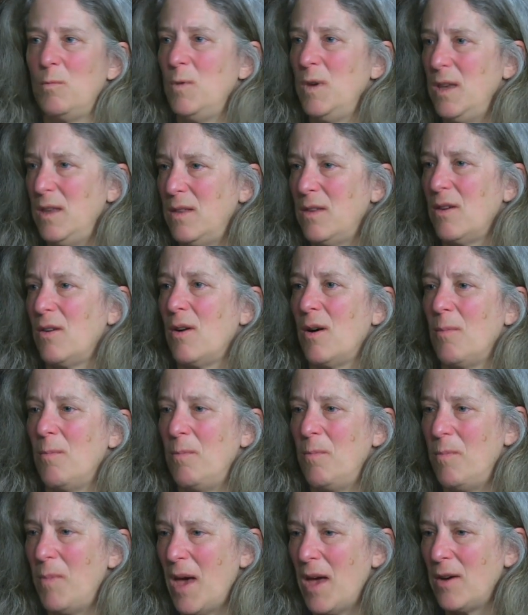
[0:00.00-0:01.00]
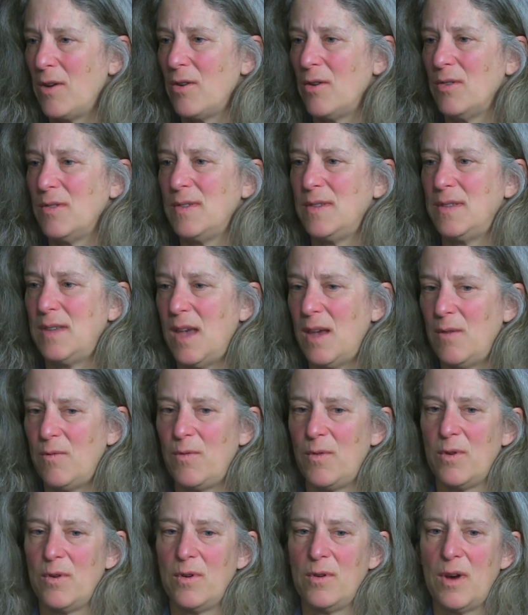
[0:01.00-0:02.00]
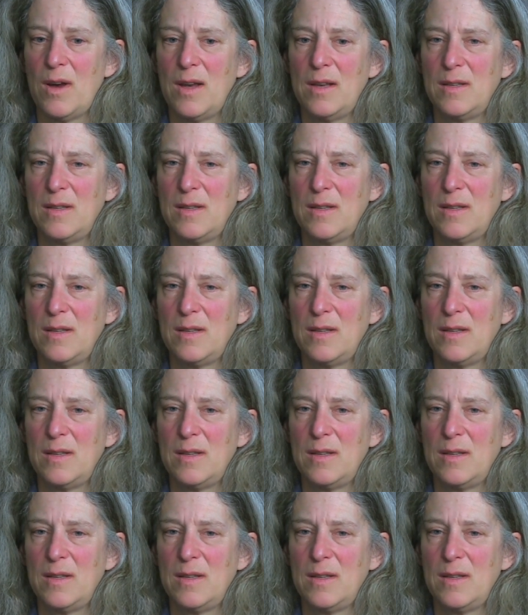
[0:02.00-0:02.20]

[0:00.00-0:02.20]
we there are better, safer,